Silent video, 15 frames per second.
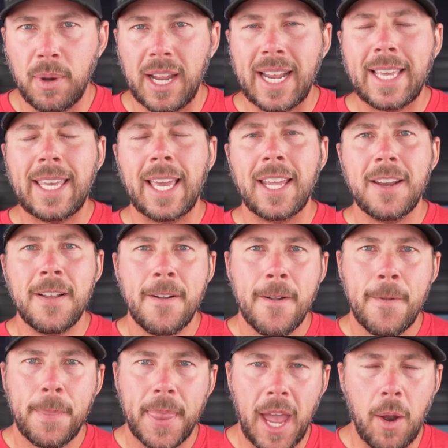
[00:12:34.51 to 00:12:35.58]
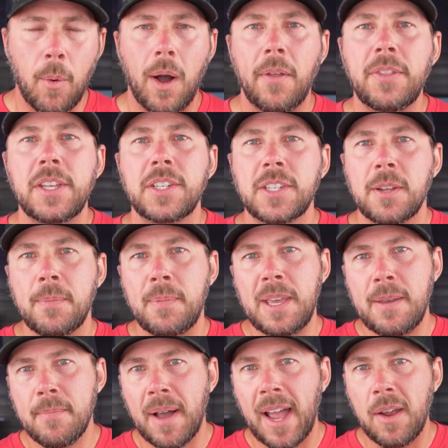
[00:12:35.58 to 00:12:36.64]
But again, I want this to
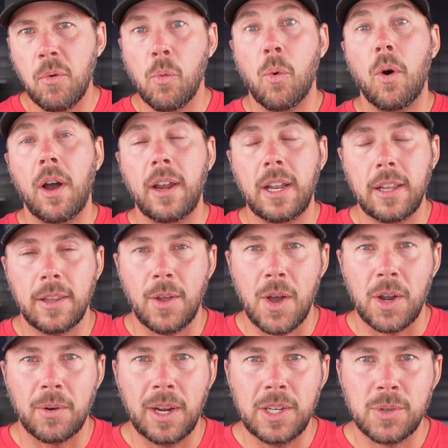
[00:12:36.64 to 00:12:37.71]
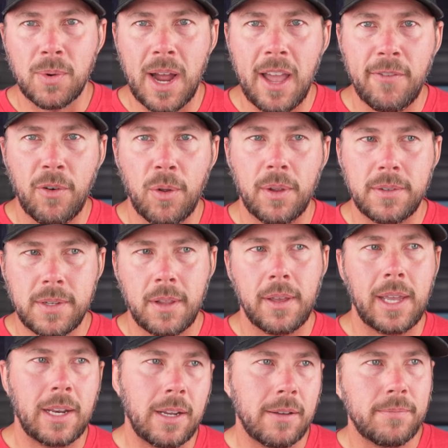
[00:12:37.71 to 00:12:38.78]
be my one long range rifle until
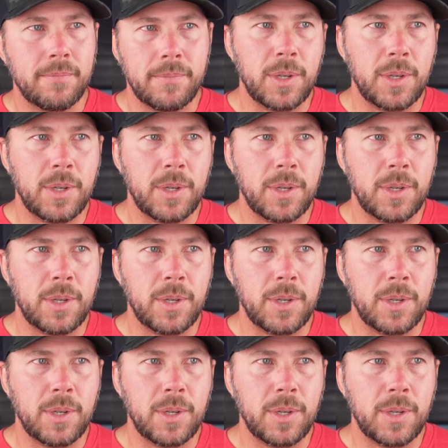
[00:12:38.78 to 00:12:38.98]
I end up